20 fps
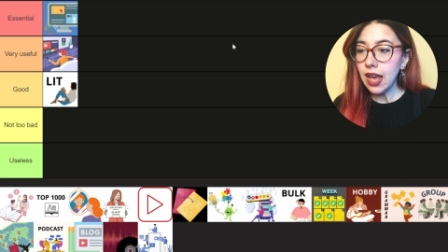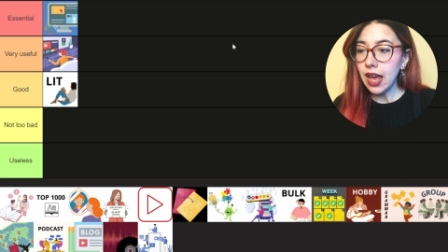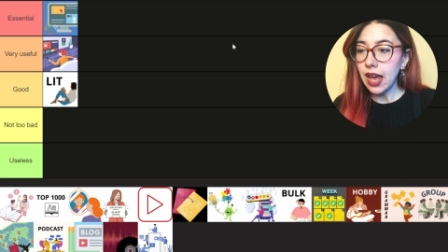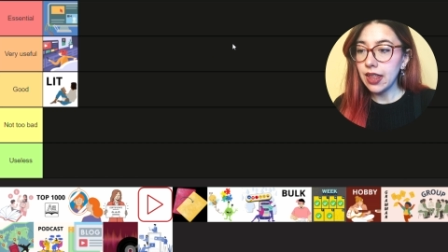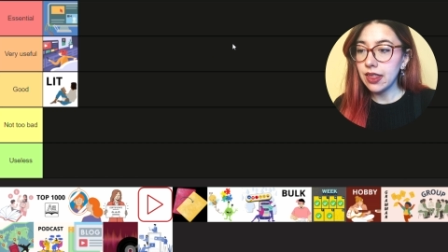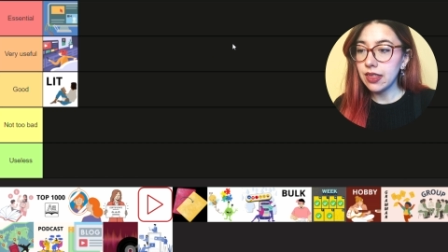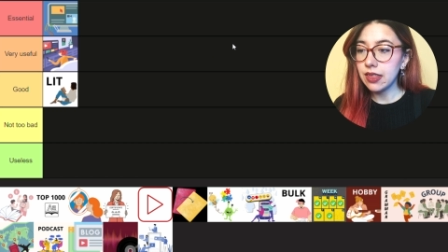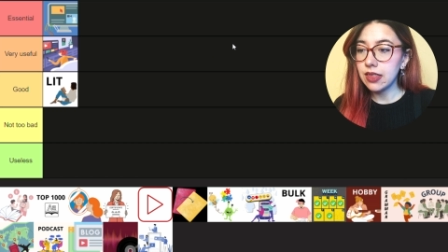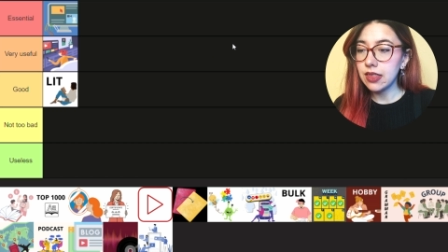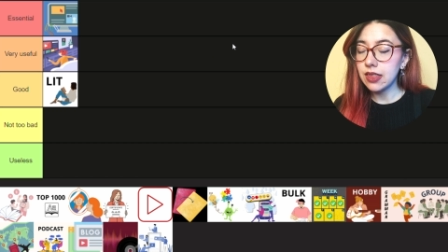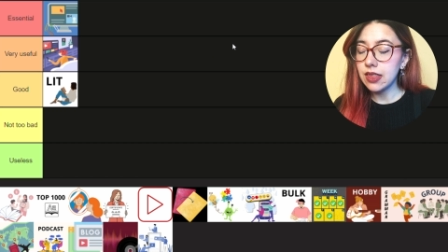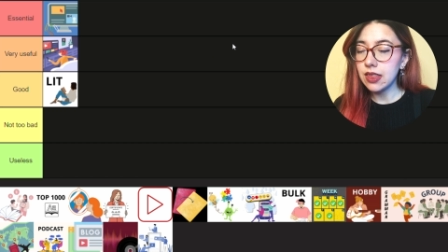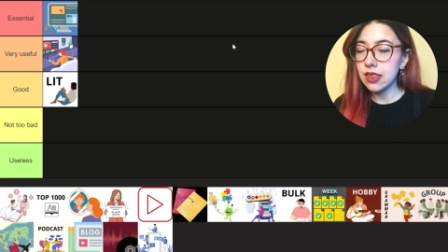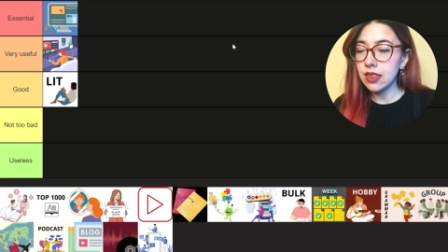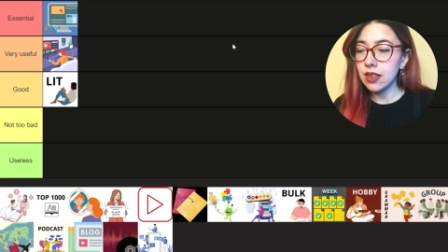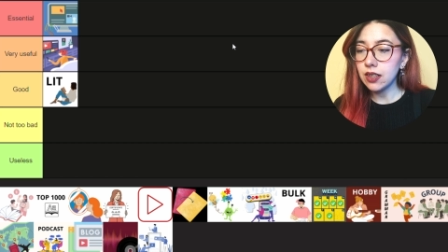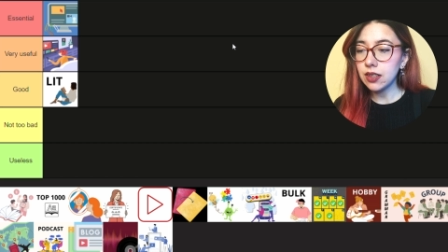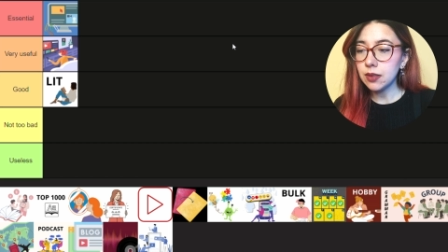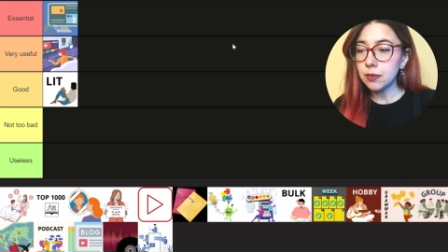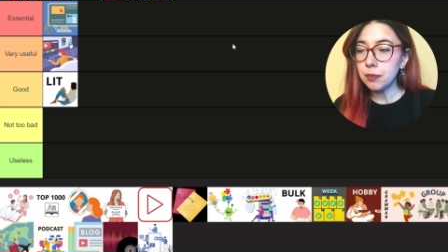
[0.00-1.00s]
And
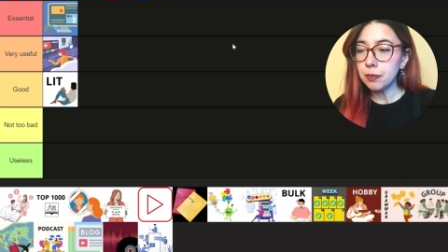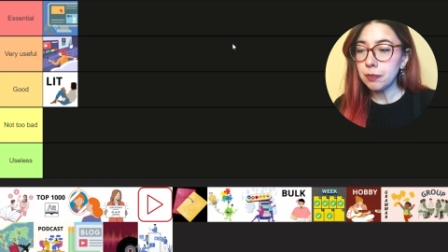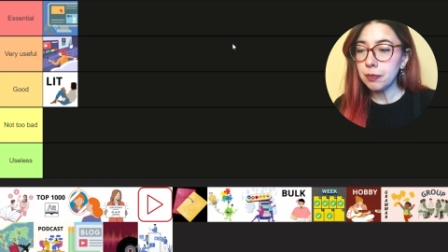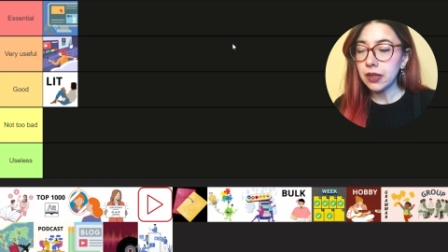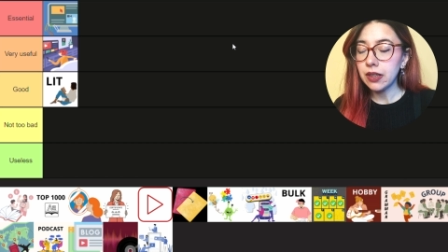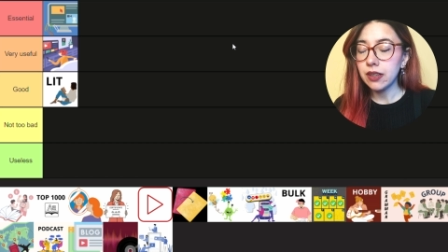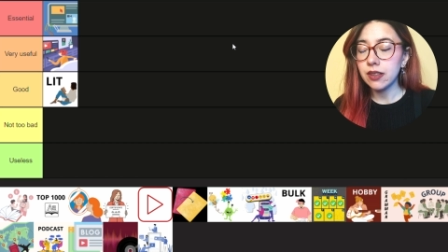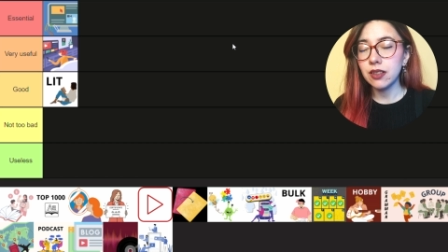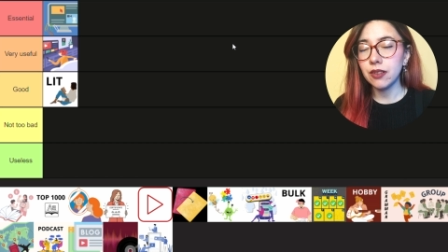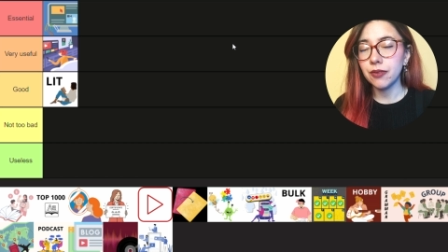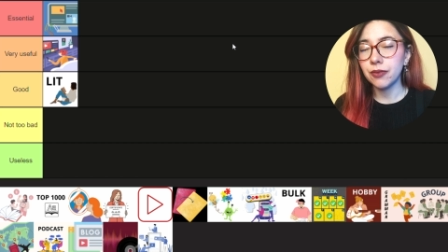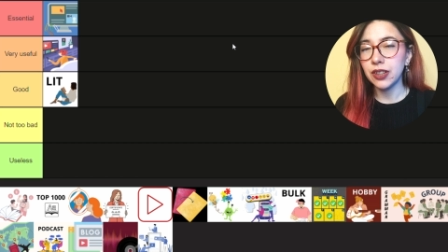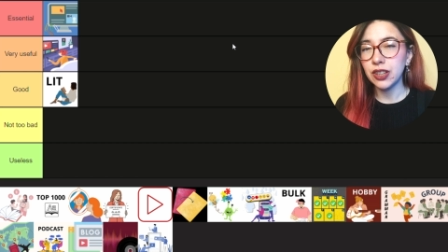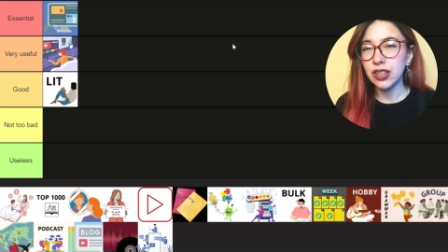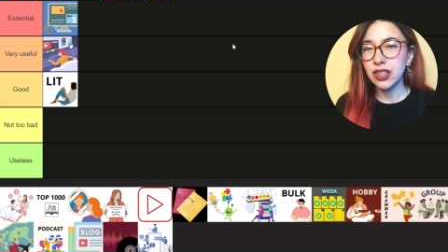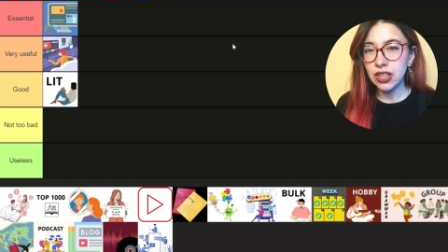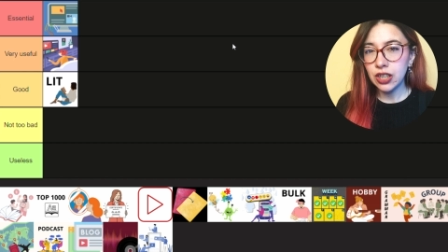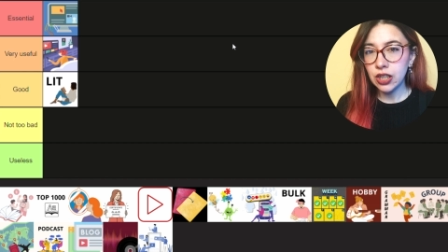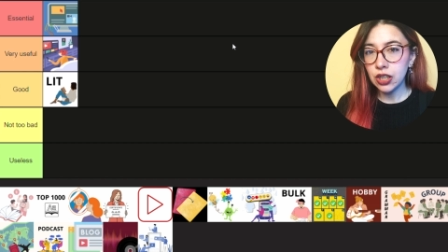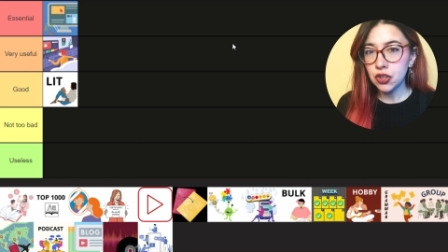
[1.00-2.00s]
not because of the
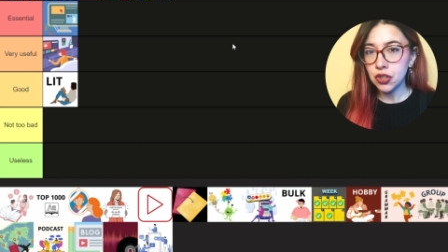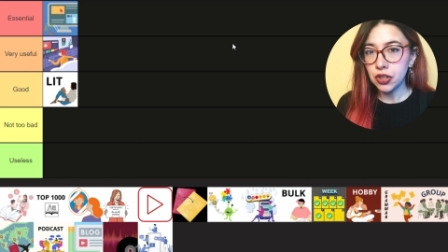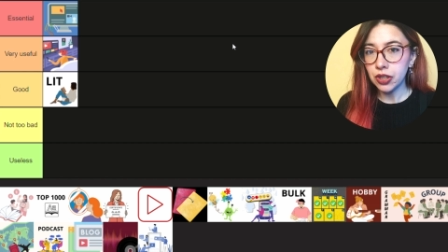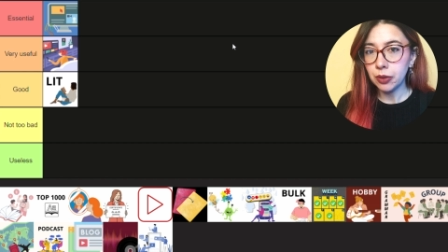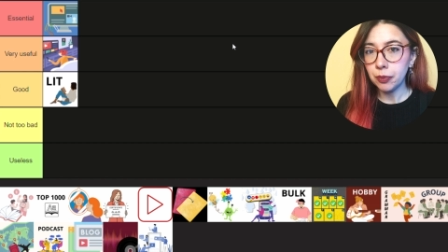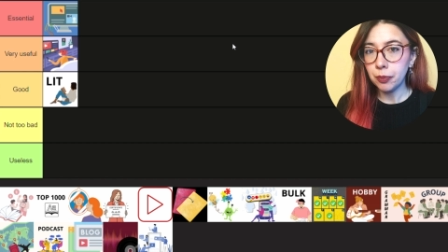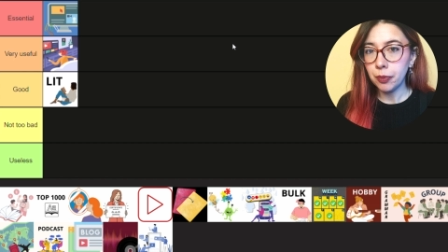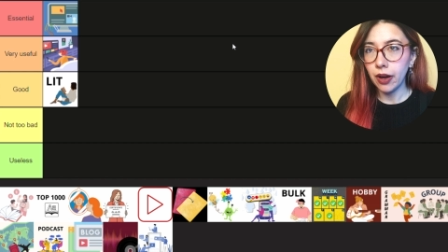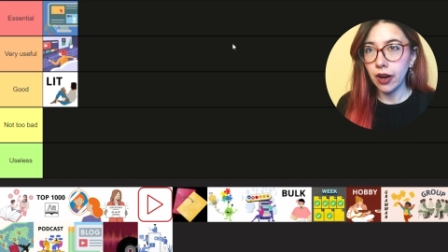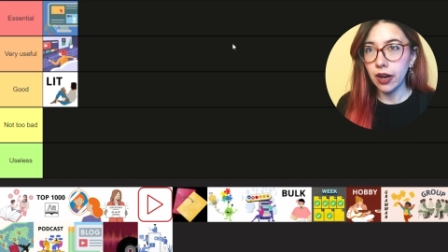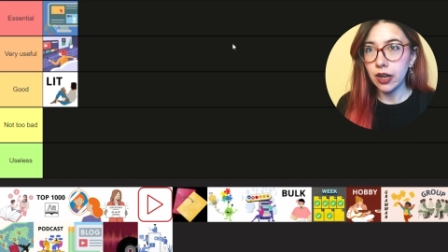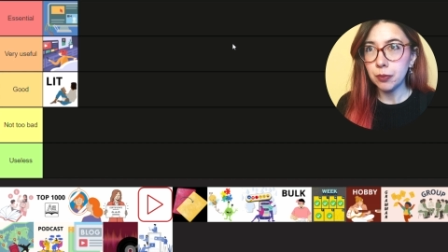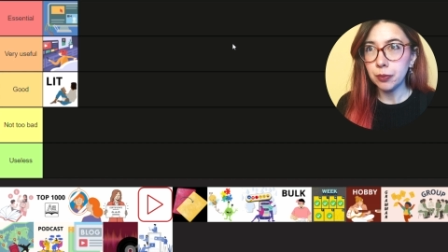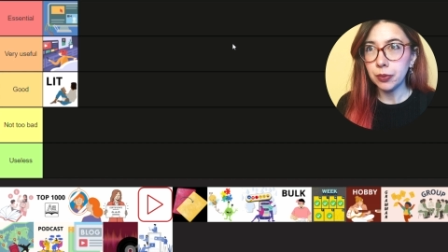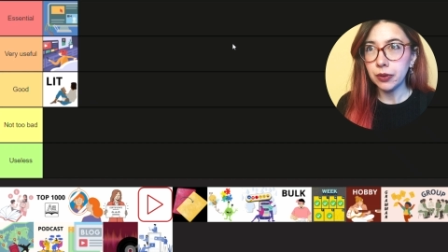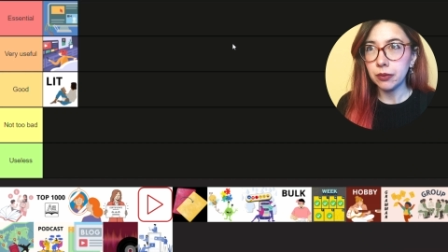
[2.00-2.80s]
teaching part,